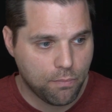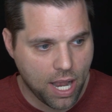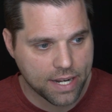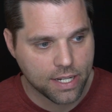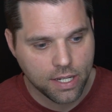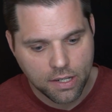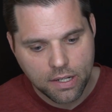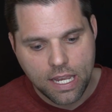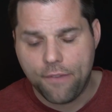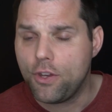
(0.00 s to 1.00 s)
But
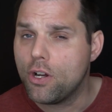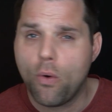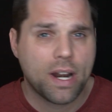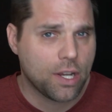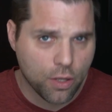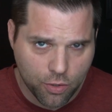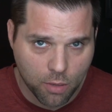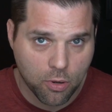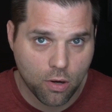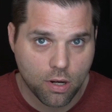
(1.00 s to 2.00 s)
if you don't want to go through
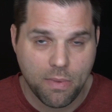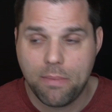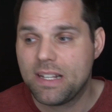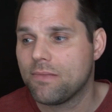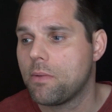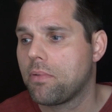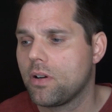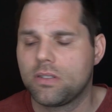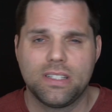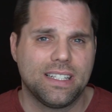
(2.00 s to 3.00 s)
a broker, maybe someone
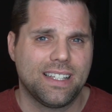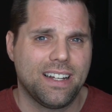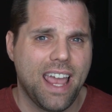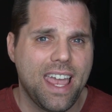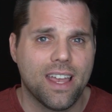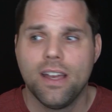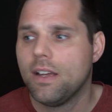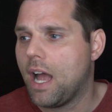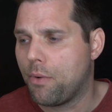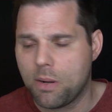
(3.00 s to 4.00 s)
personally has said, hey,
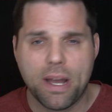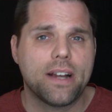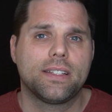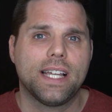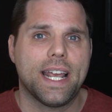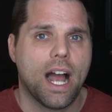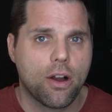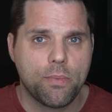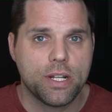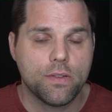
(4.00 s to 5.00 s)
I want to buy your site. How
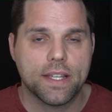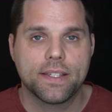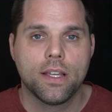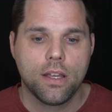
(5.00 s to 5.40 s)
can we do this?